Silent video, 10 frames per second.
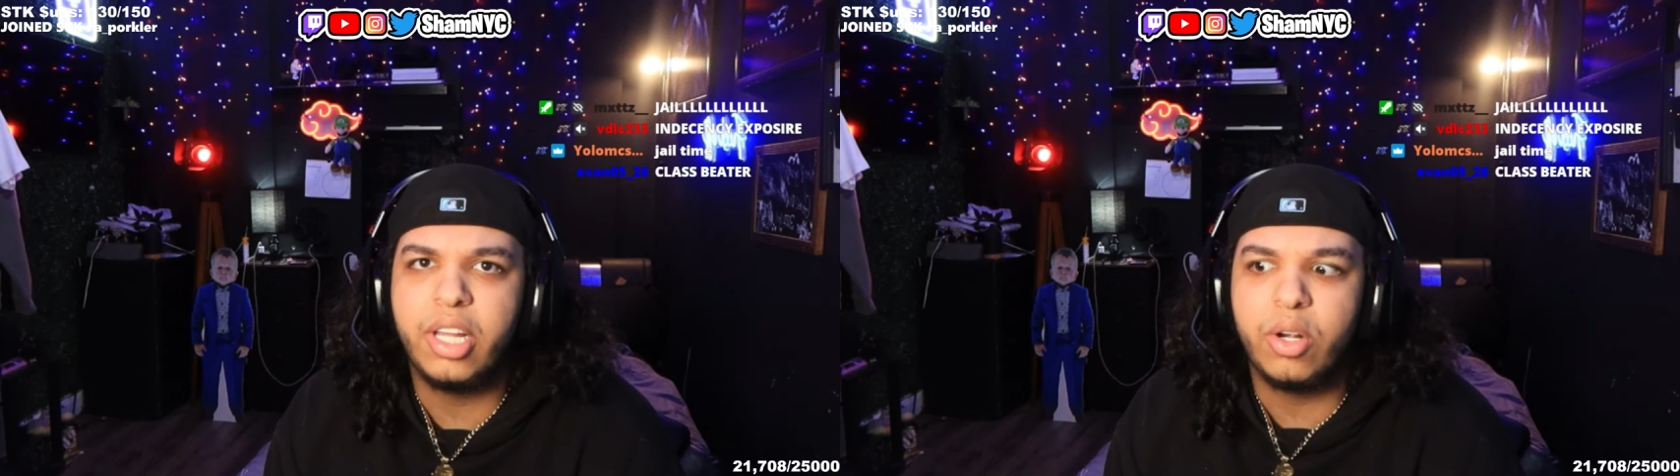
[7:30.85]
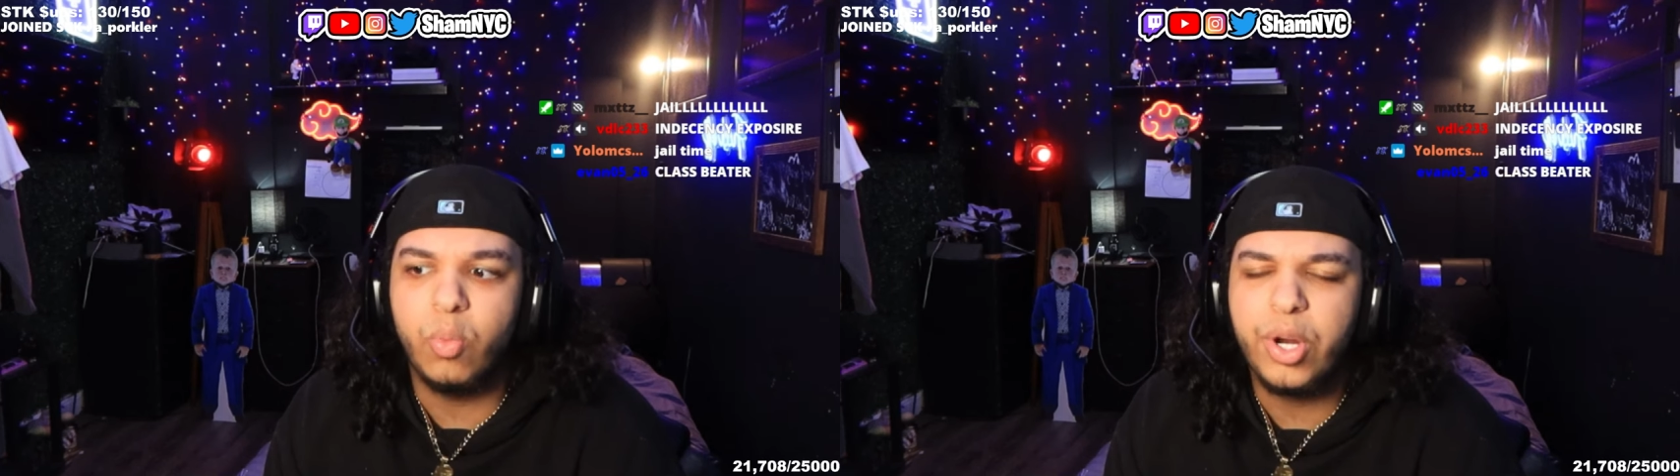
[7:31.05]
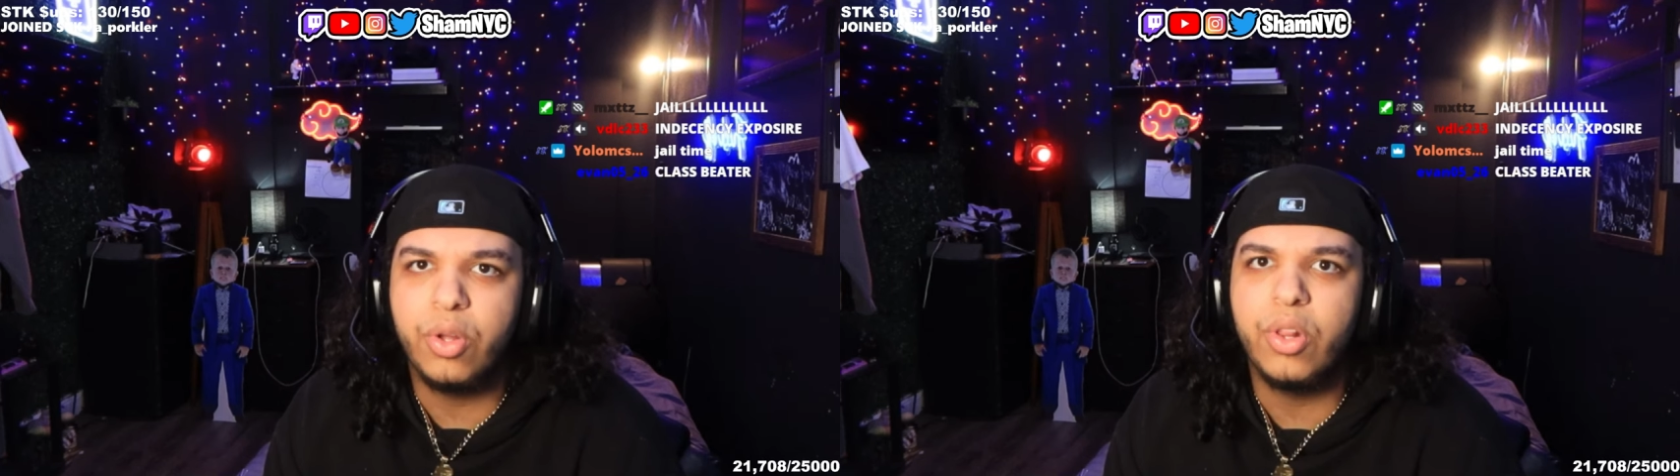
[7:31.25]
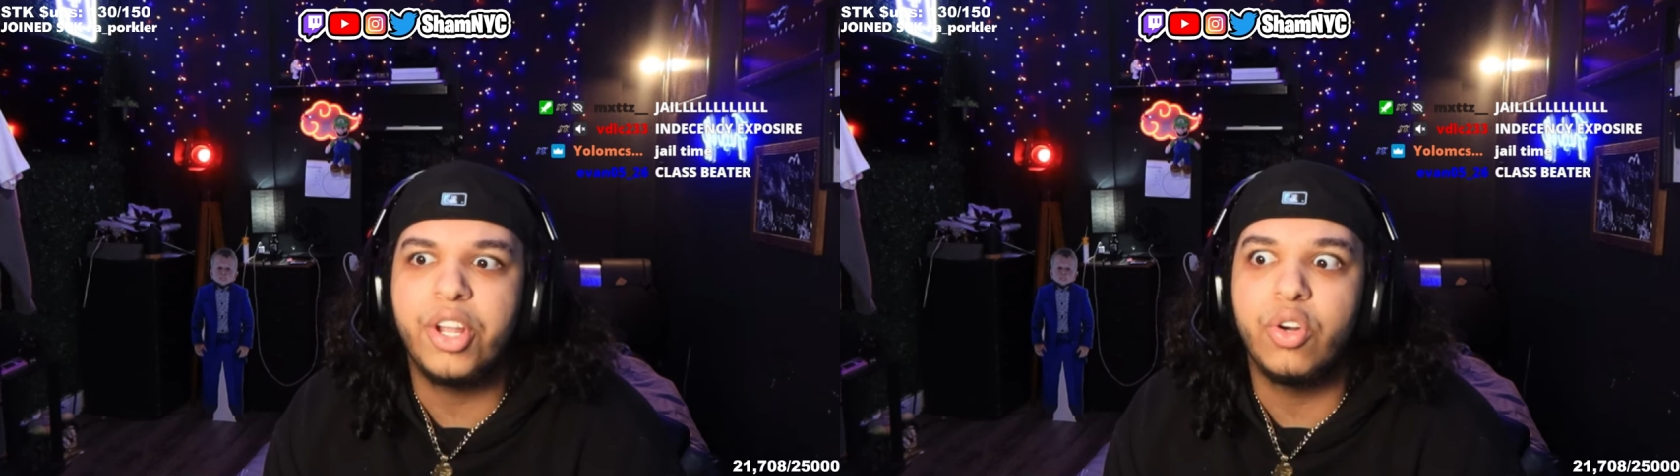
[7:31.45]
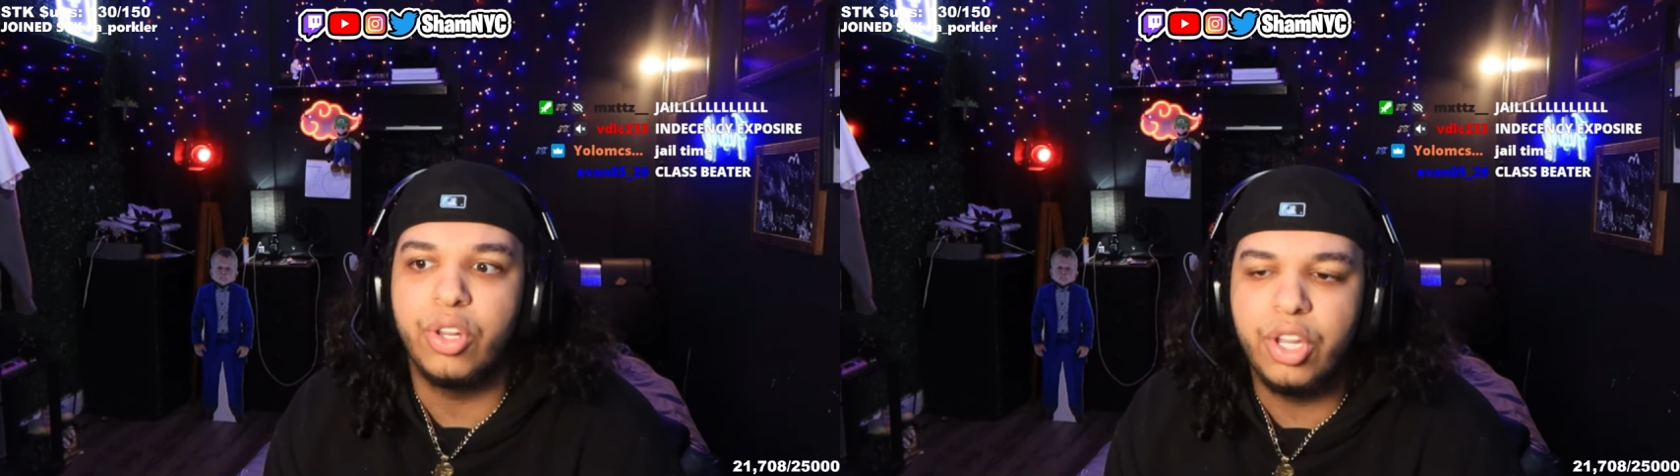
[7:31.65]
like, a weirdo. Like,
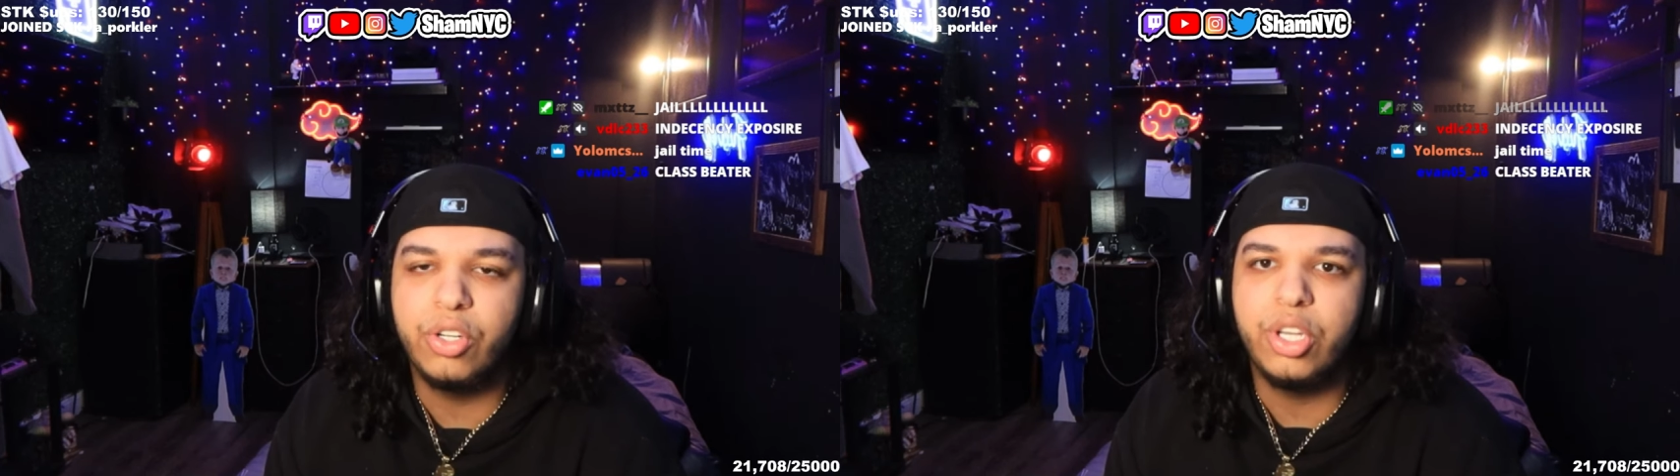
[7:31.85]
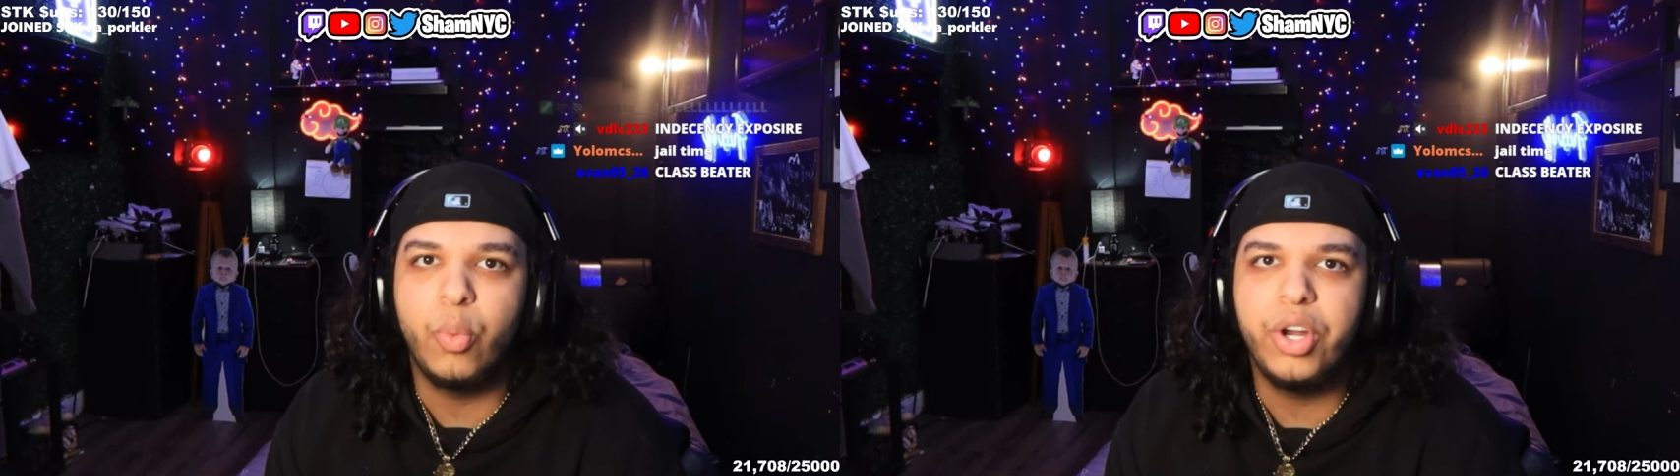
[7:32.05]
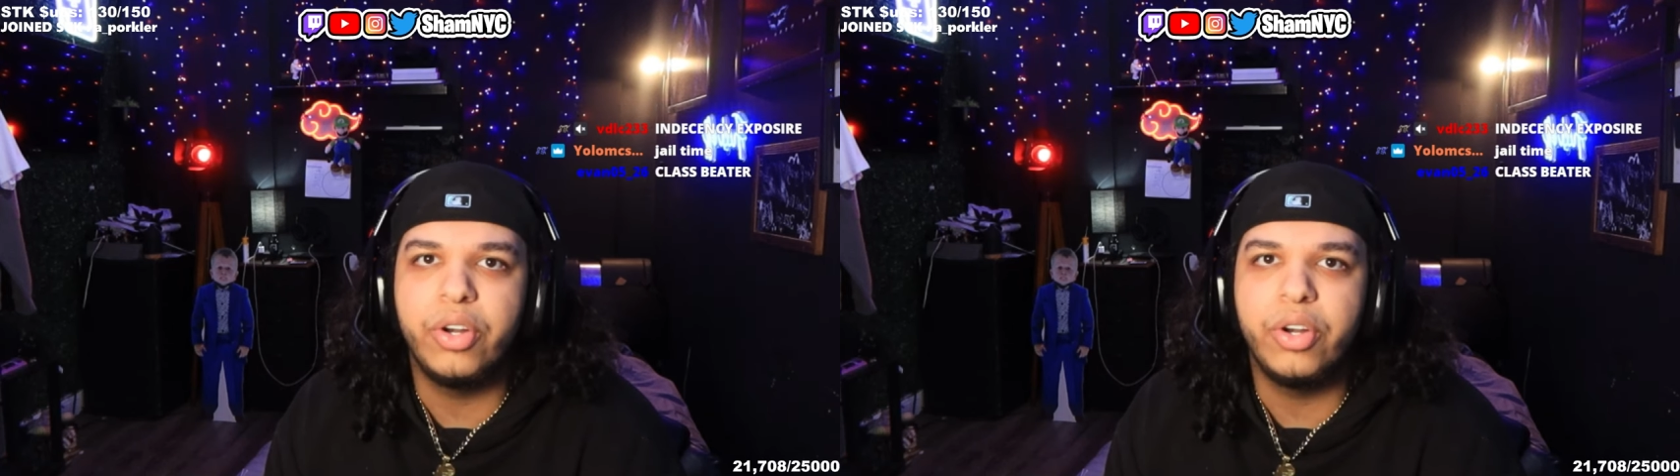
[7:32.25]
you're literally weird.